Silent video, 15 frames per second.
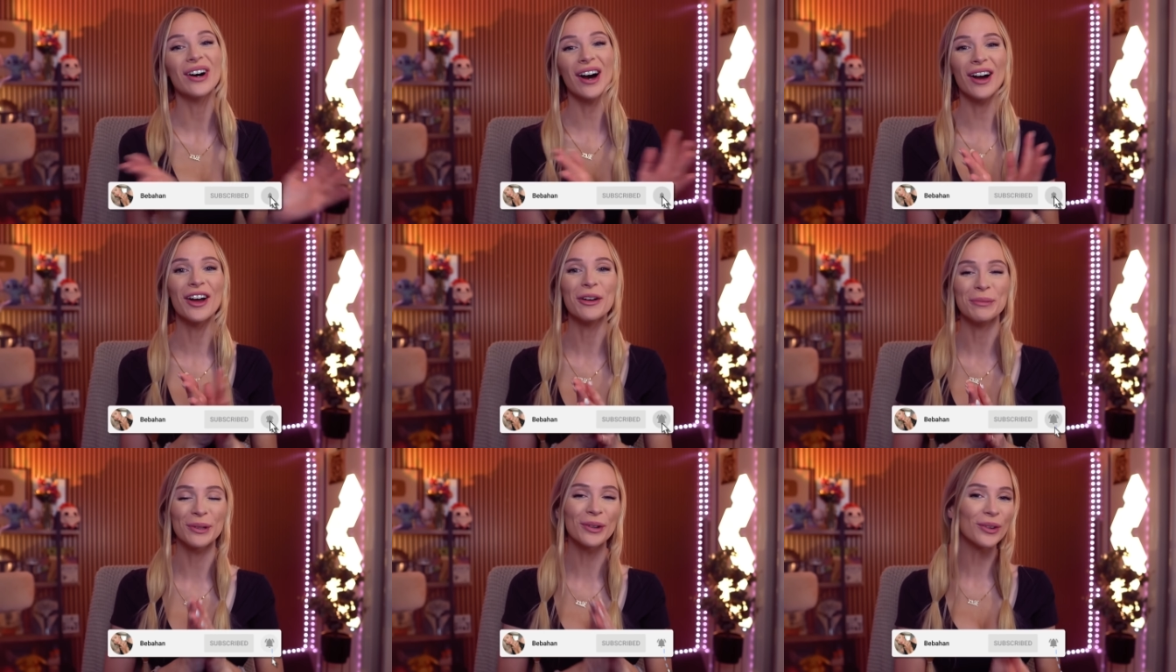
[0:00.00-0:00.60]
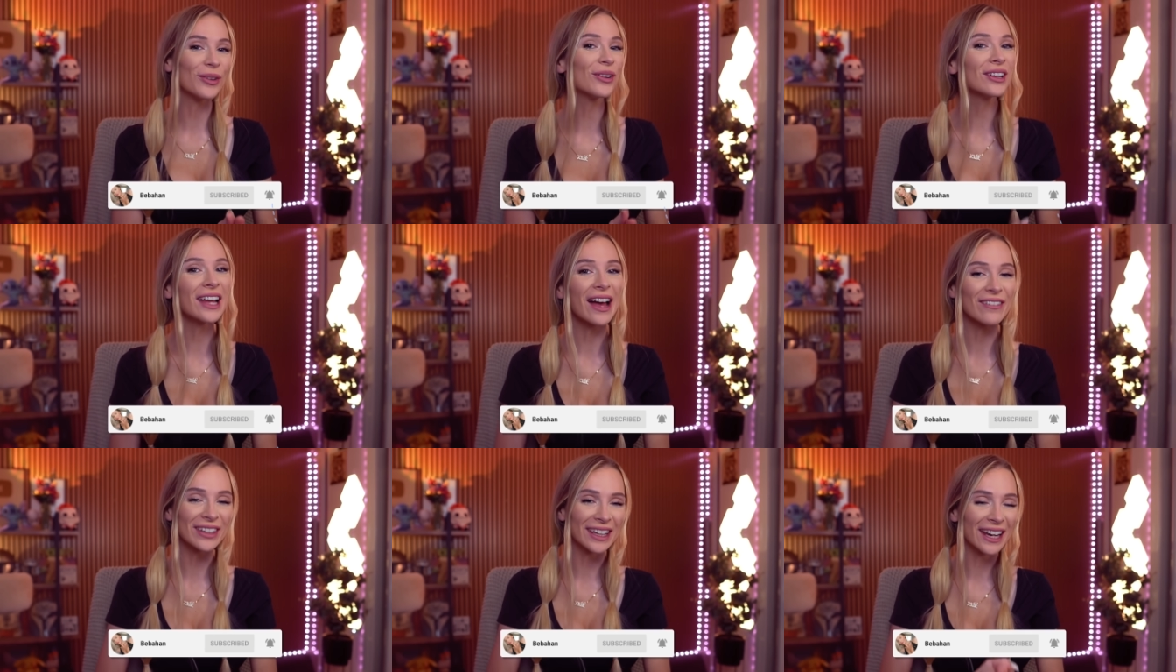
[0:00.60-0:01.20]
I hope you're all
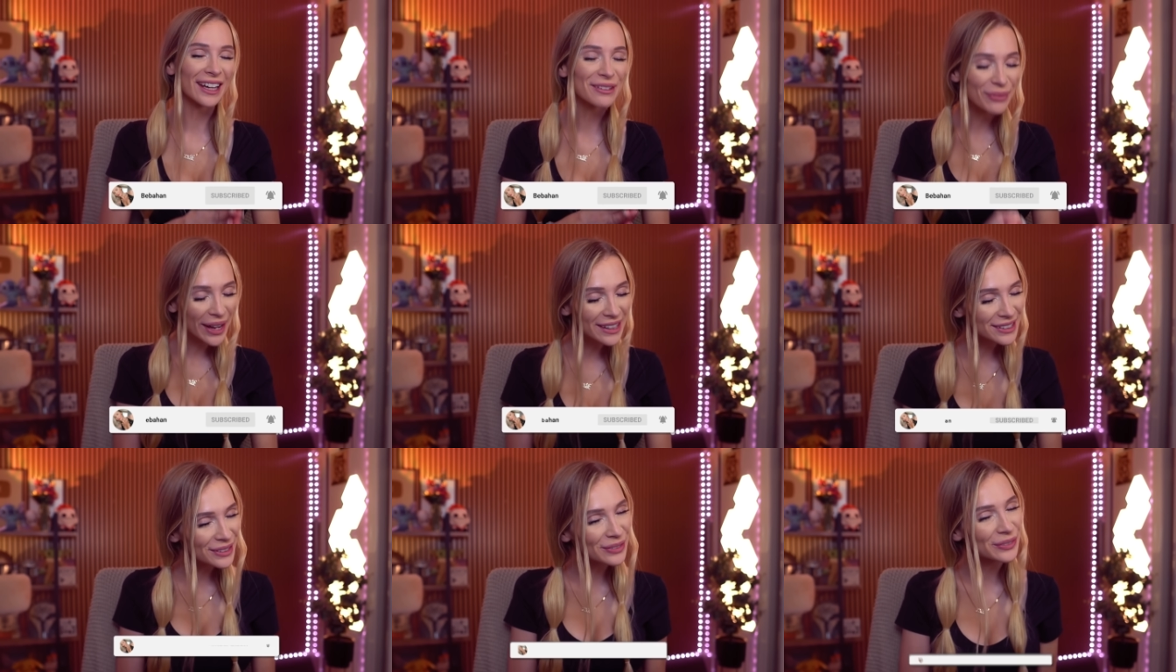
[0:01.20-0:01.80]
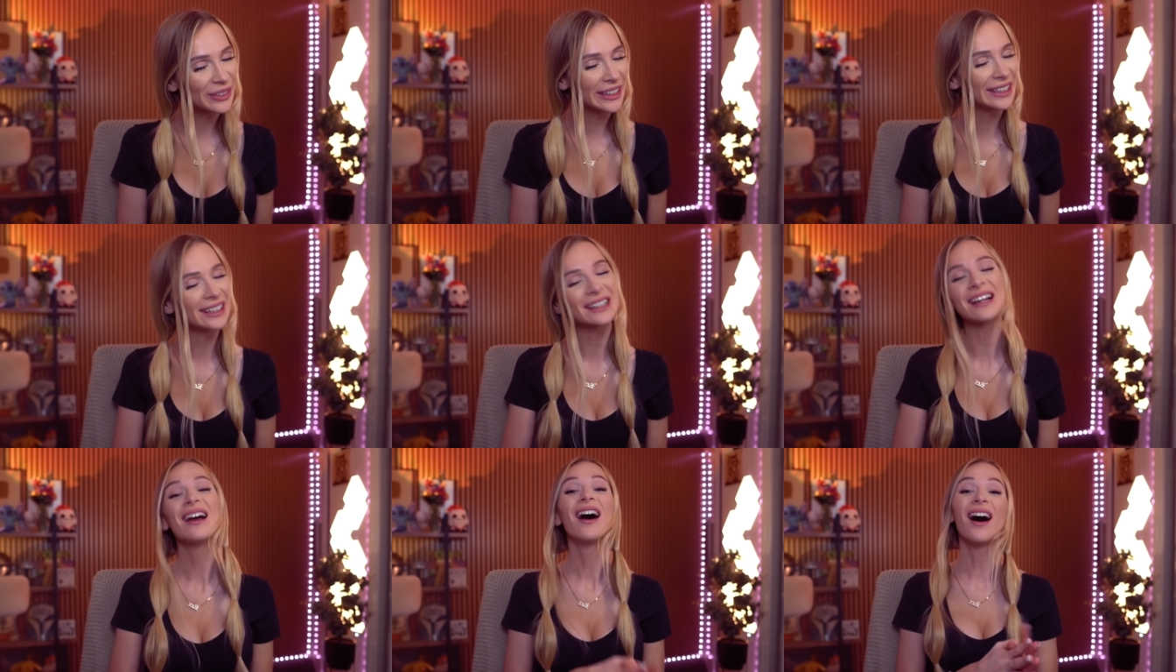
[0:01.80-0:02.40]
having an amazing week.